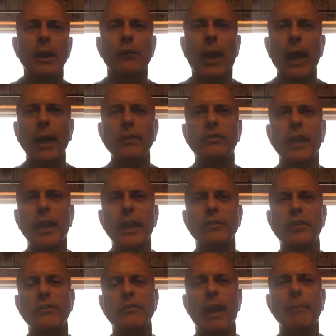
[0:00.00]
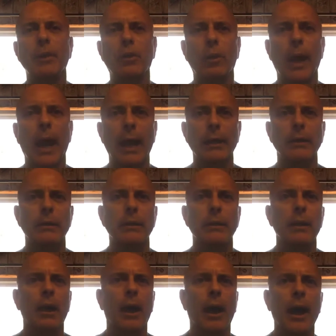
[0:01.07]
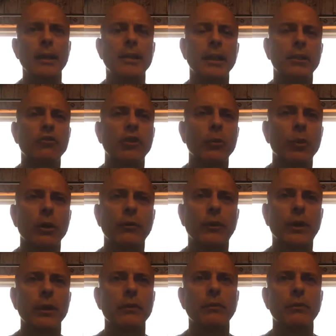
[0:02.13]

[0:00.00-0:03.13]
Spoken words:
if I stayed as a Democrat, I think she would have